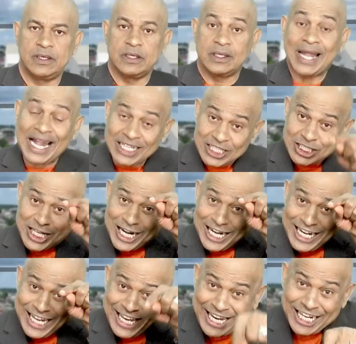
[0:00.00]
That is the
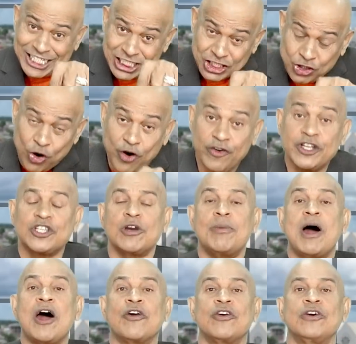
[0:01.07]
lead story
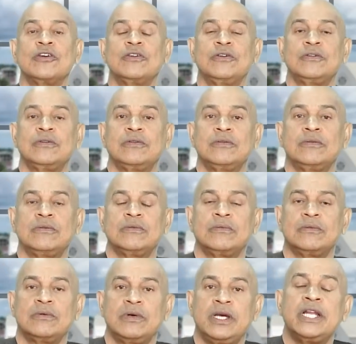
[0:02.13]
tomorrow
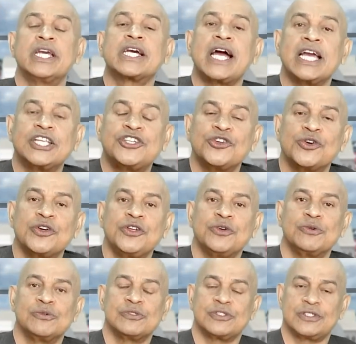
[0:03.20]
in the Kaieteur
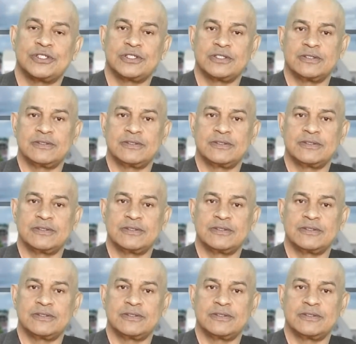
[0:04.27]
News.